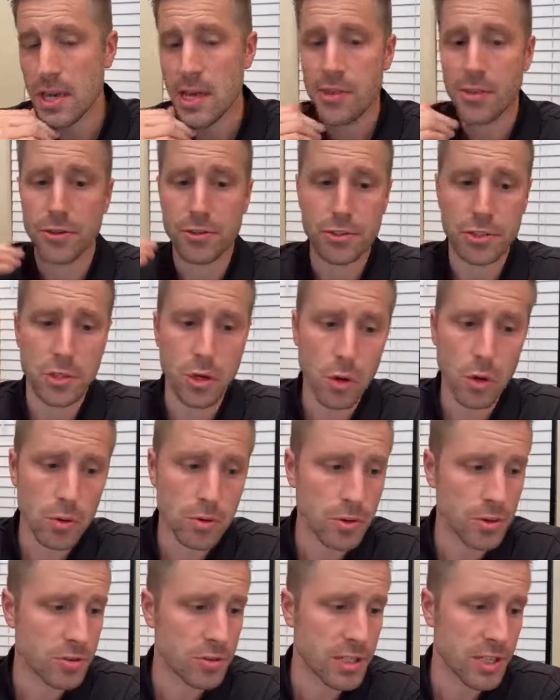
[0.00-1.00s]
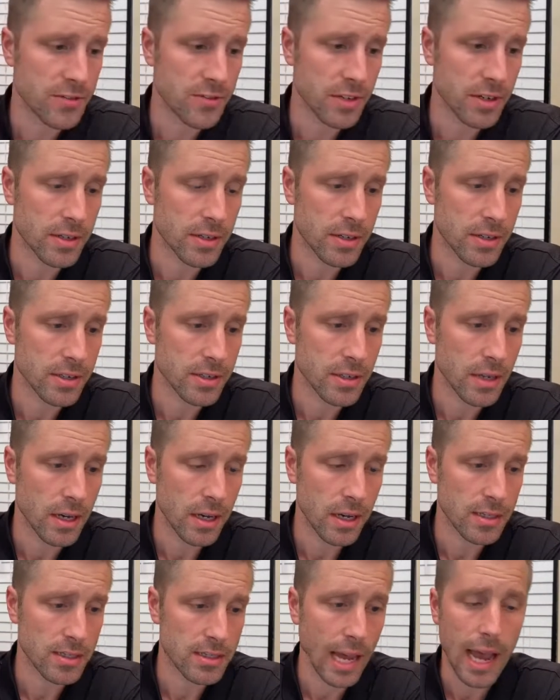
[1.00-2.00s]
There's gold. There's different
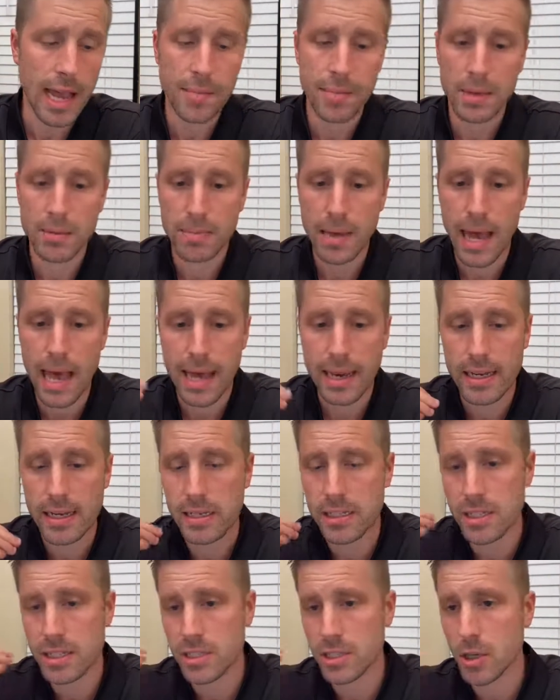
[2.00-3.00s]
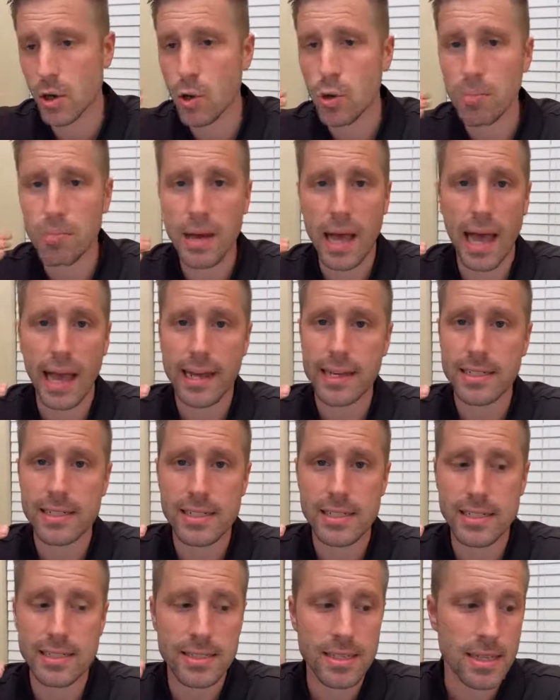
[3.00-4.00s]
diamond packages, gold
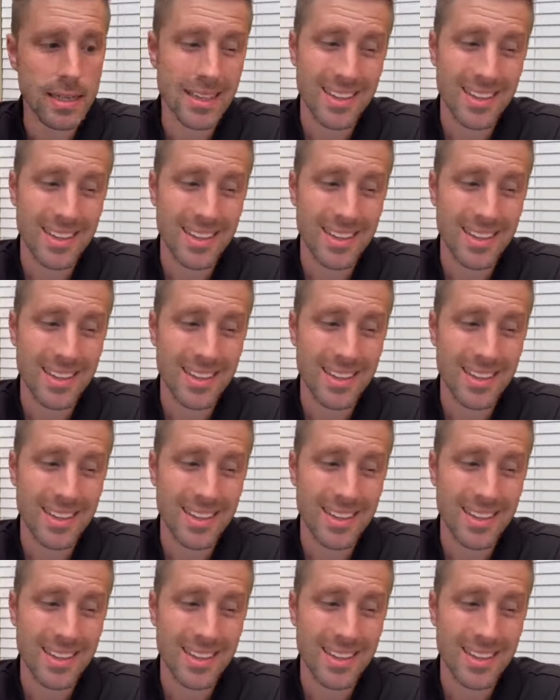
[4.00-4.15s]
packages.